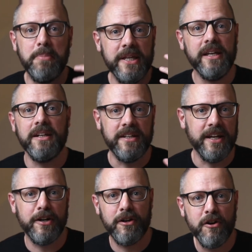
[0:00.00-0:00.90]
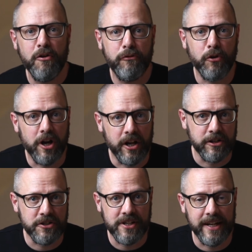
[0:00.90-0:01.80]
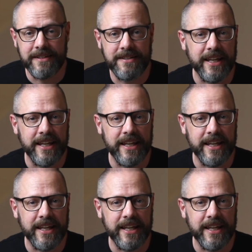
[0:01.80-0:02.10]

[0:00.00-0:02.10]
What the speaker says: being there for others and